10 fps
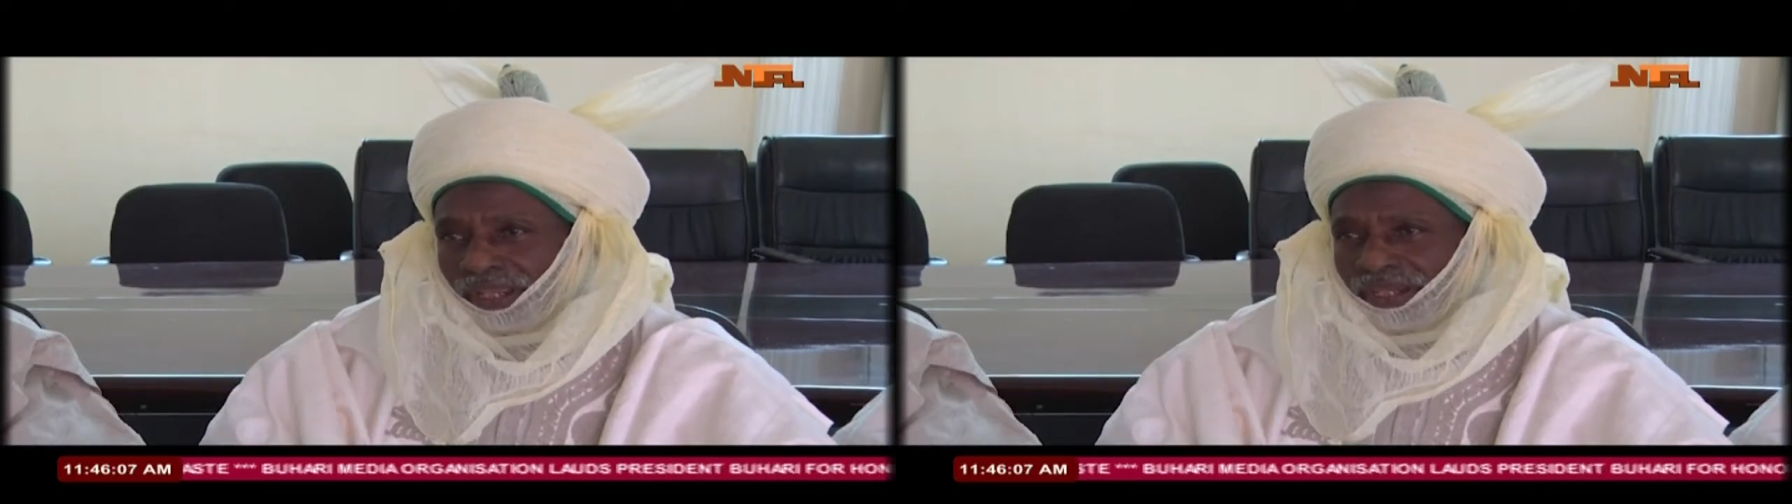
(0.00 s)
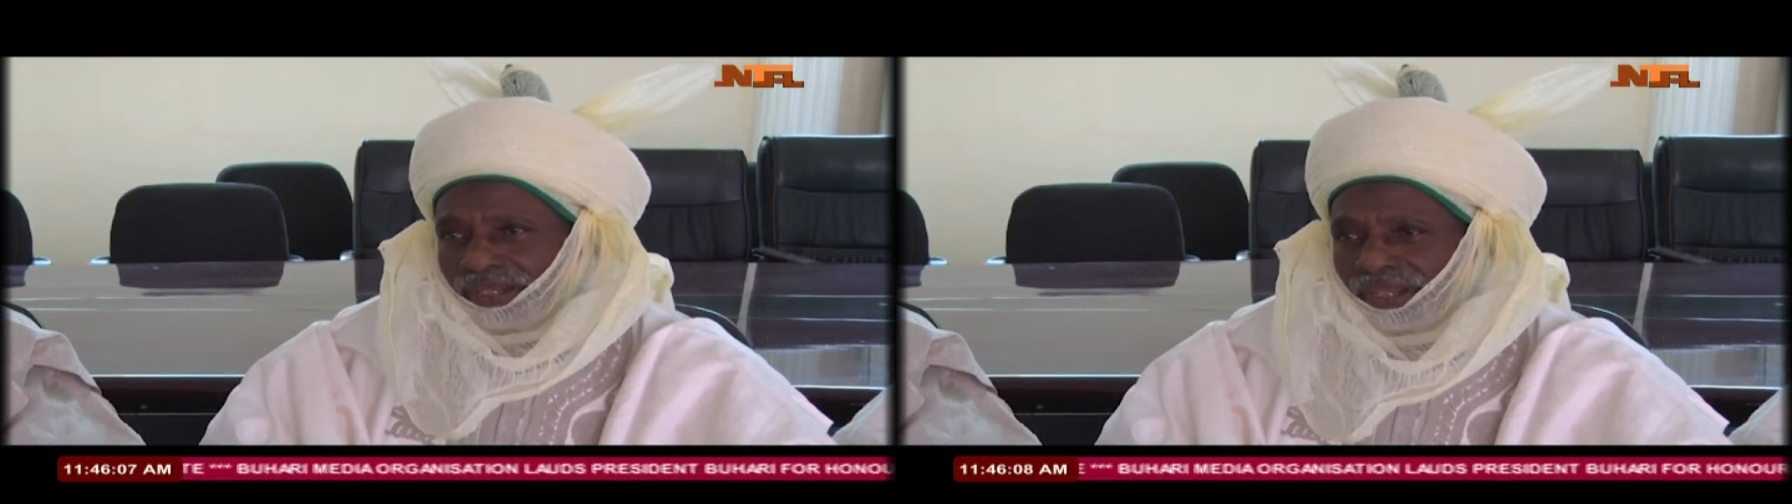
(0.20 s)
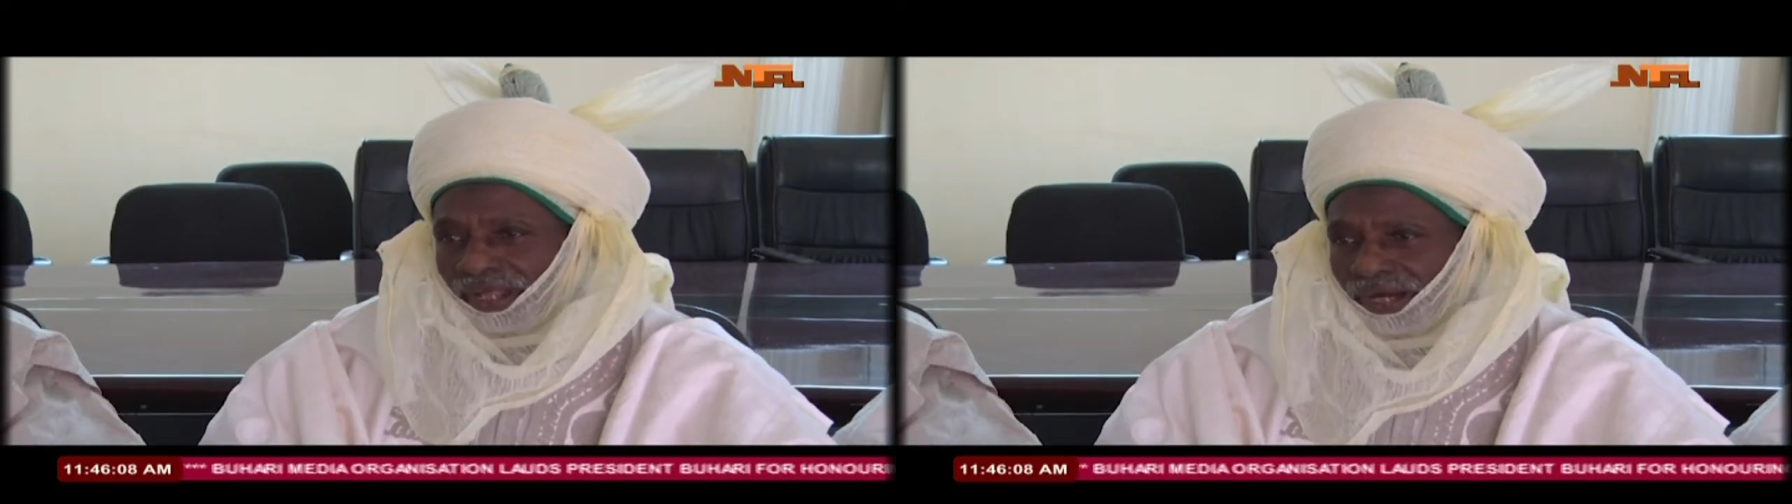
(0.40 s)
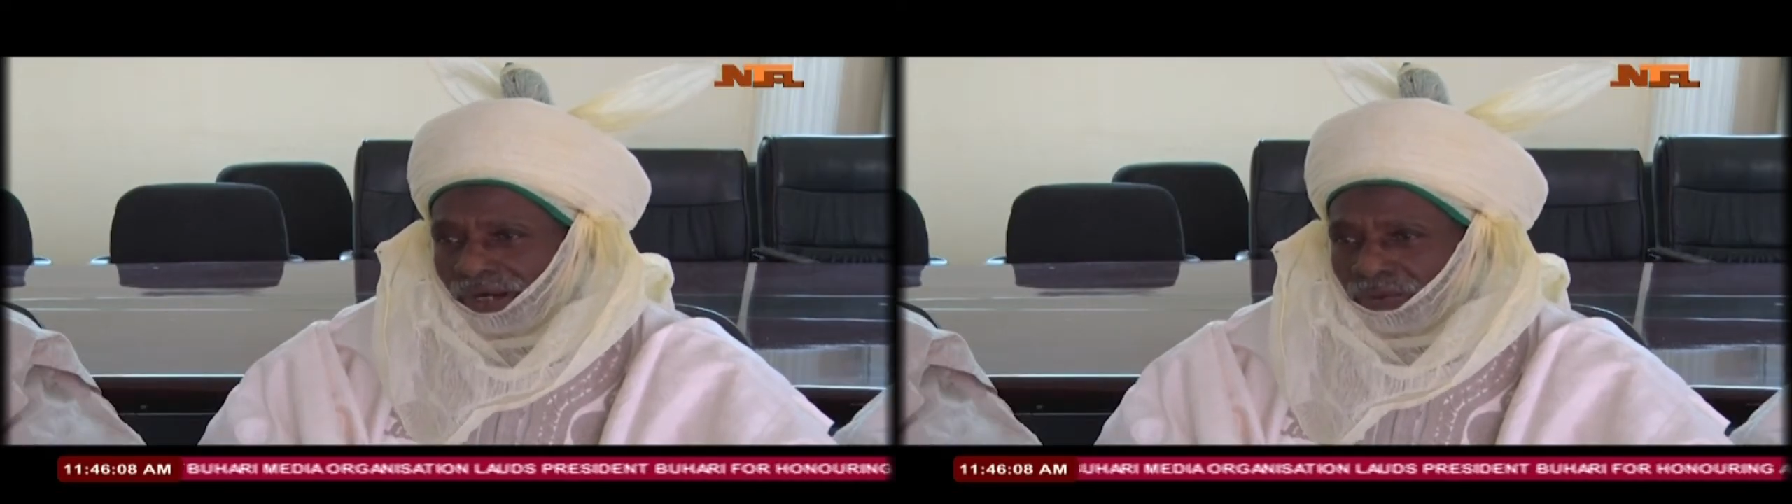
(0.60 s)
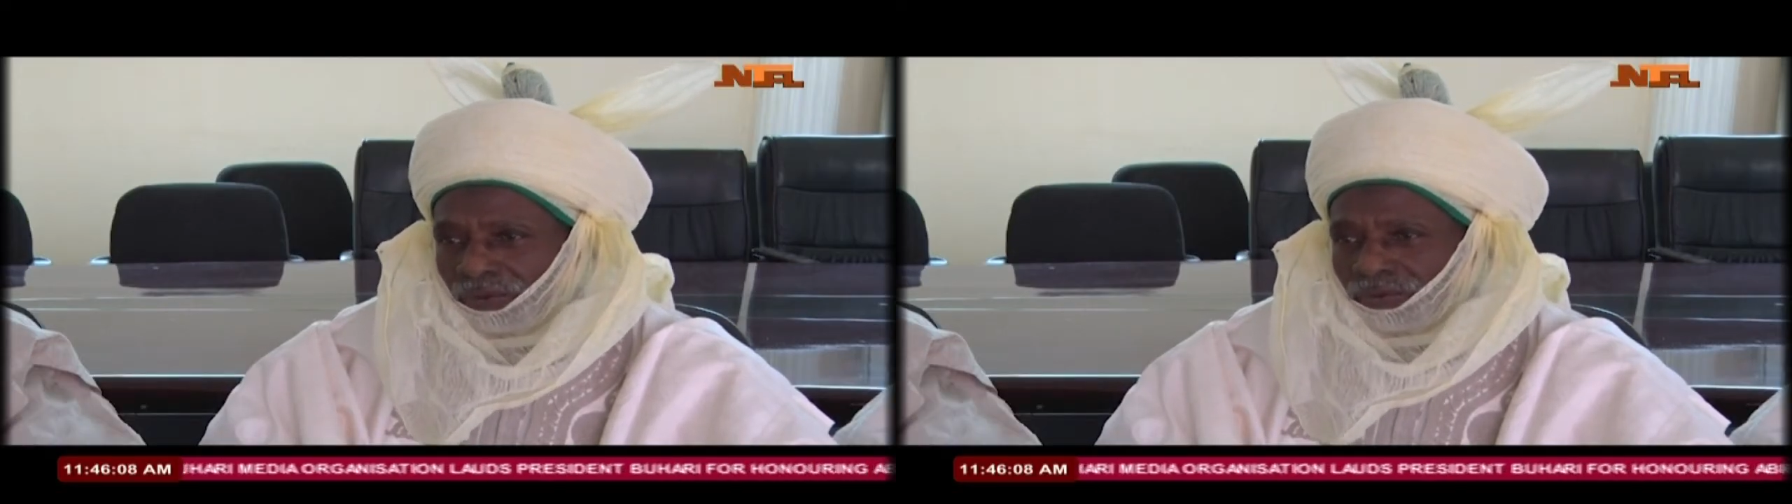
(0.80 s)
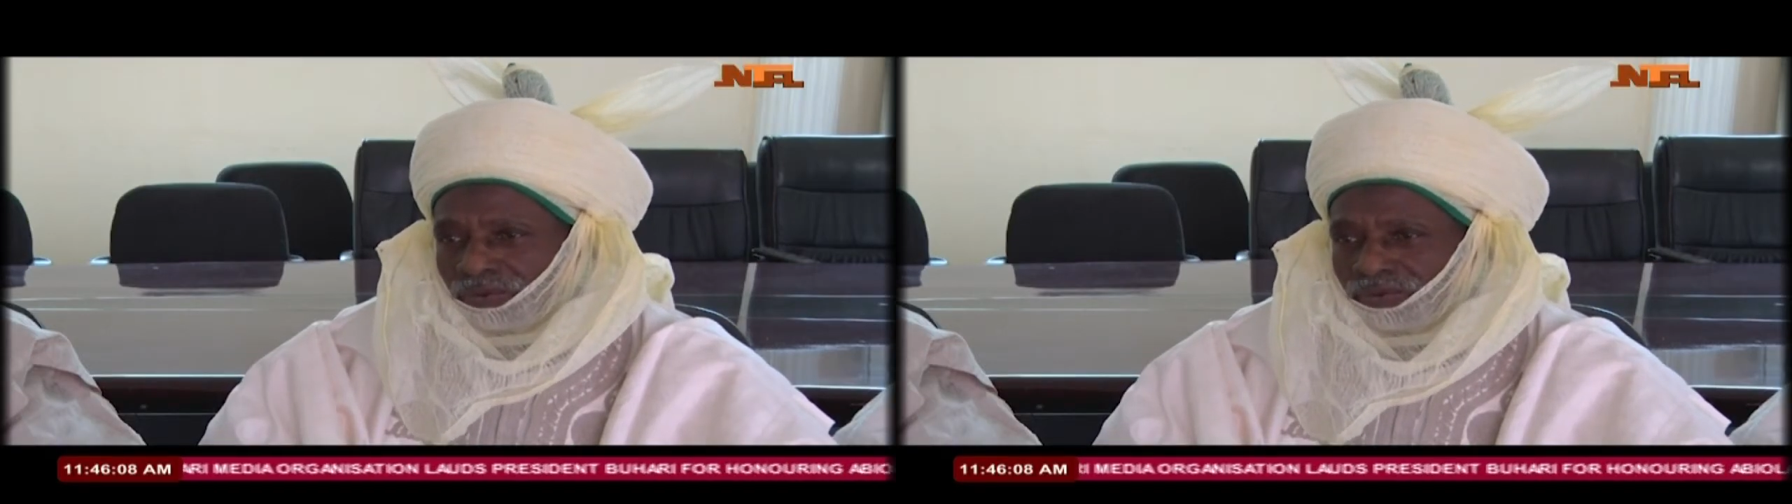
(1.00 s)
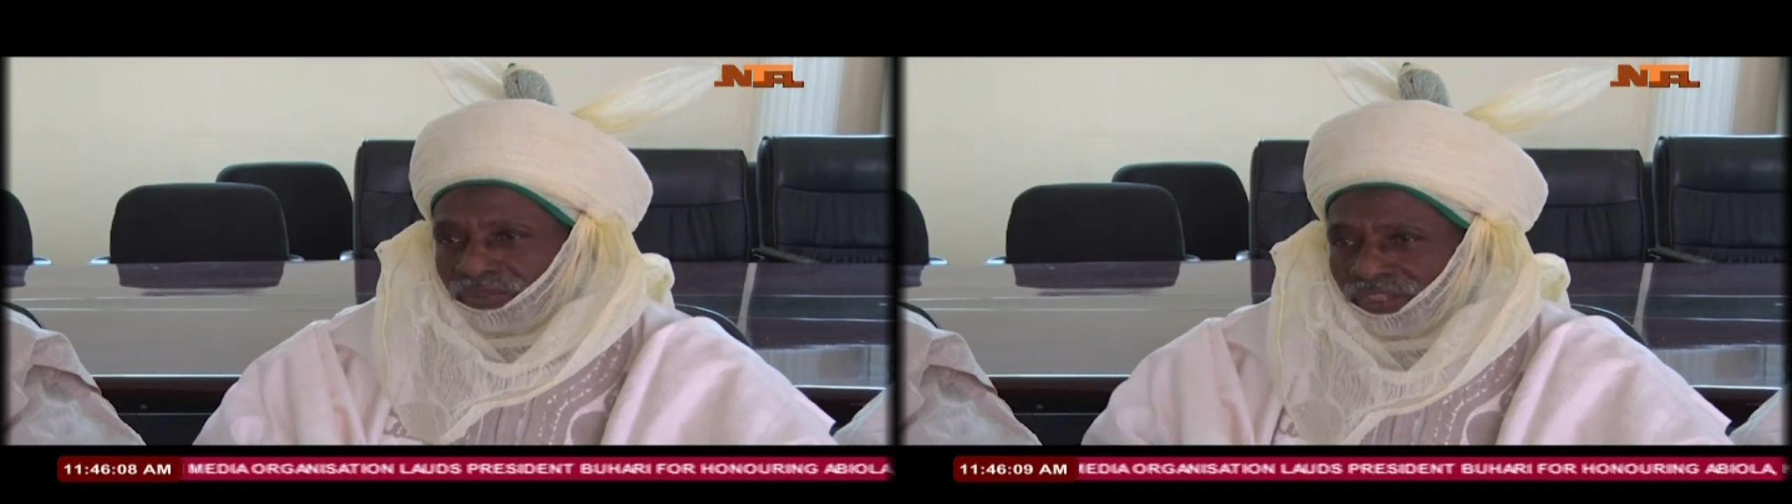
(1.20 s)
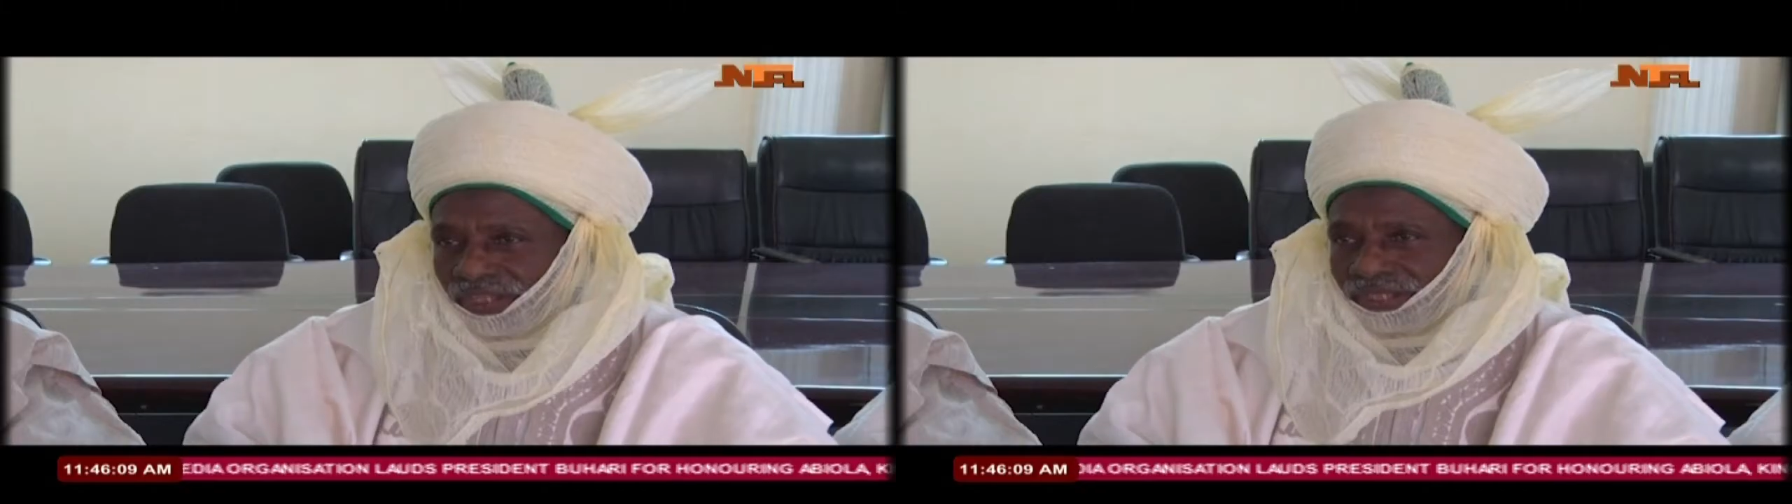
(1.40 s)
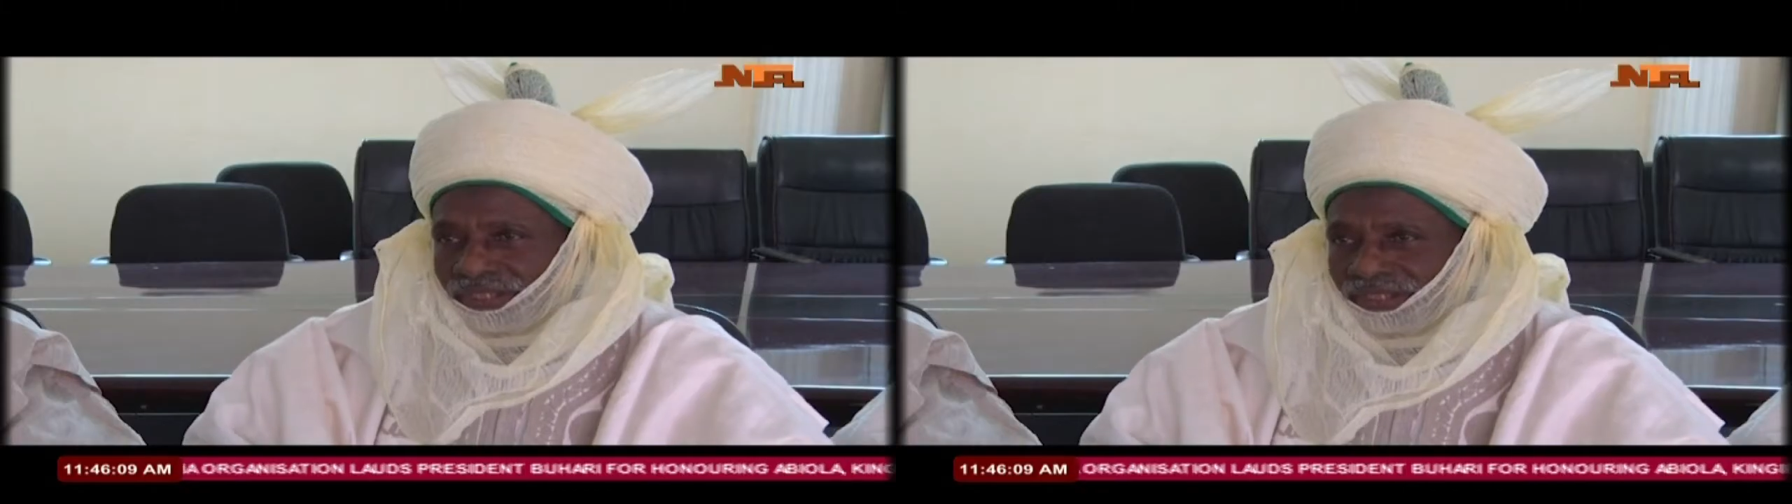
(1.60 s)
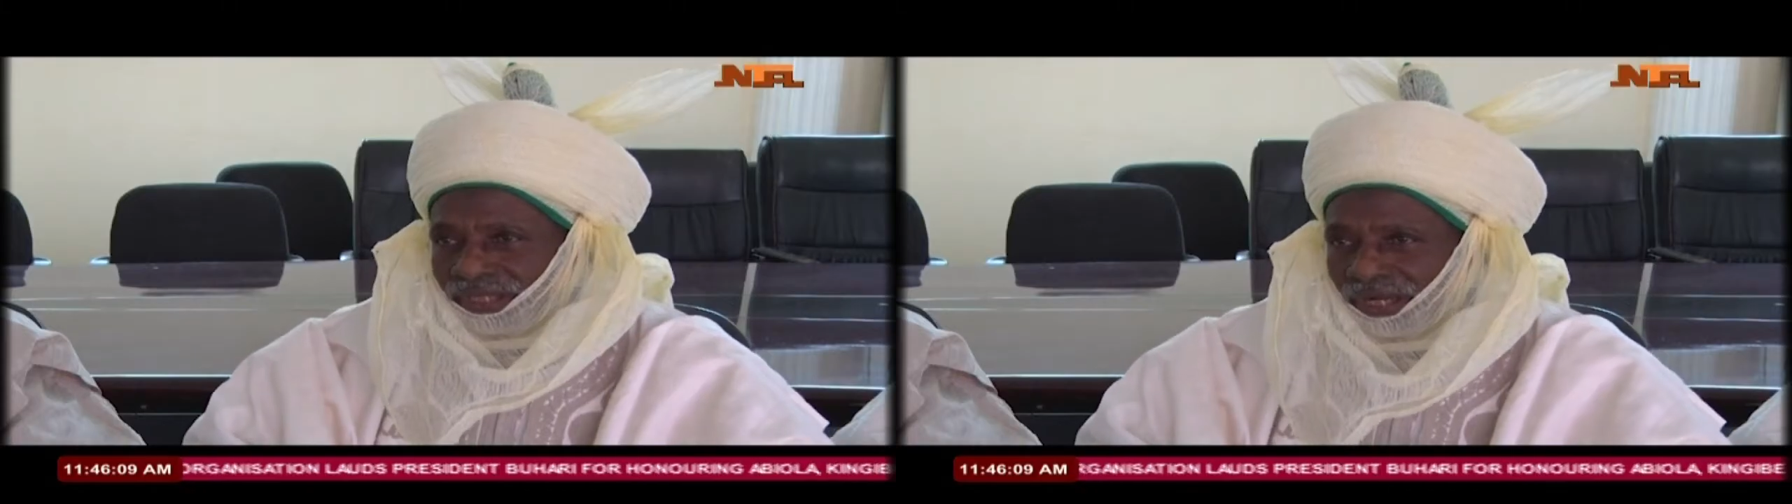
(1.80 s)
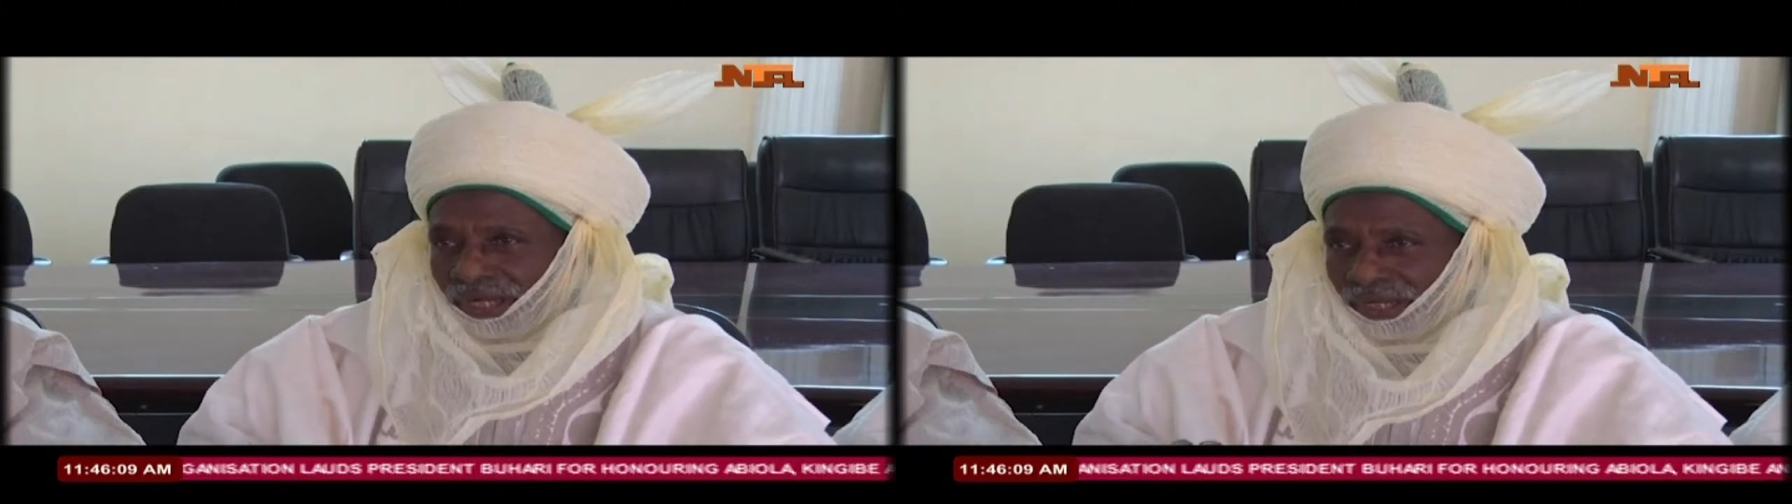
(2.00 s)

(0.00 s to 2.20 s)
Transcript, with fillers: and now things uh,